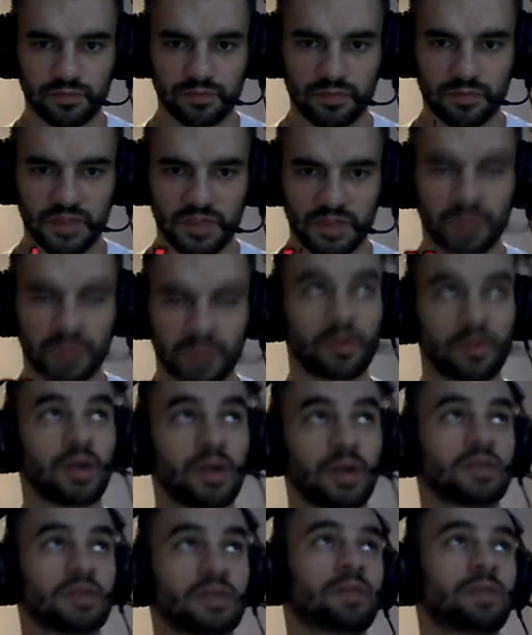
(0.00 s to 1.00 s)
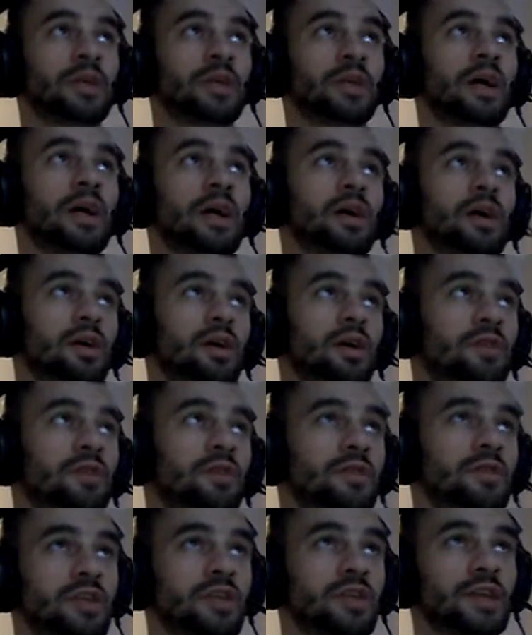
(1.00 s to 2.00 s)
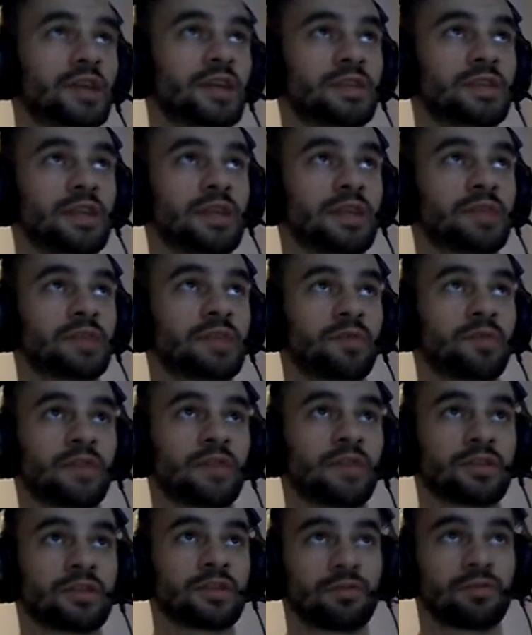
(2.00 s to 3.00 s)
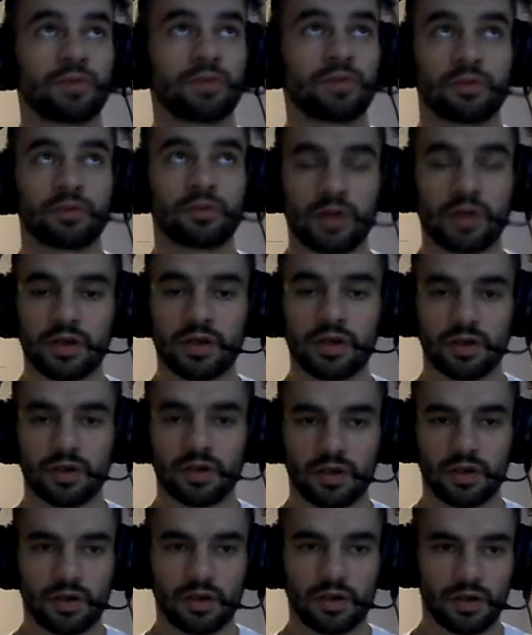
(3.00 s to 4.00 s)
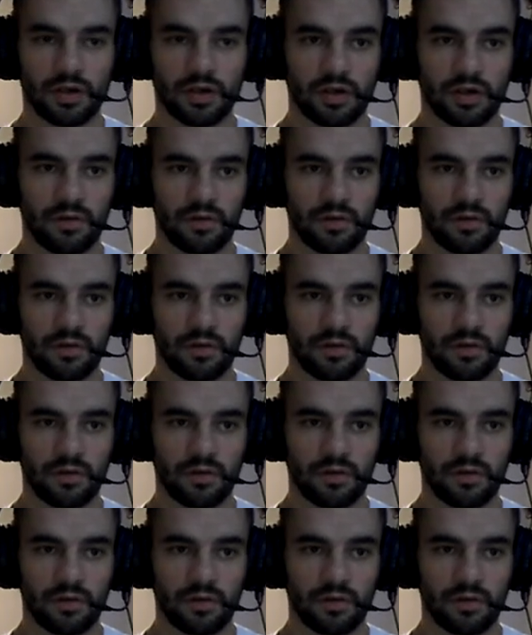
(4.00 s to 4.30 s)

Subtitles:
Tell me now. What you guys think? That's professional work, right? Of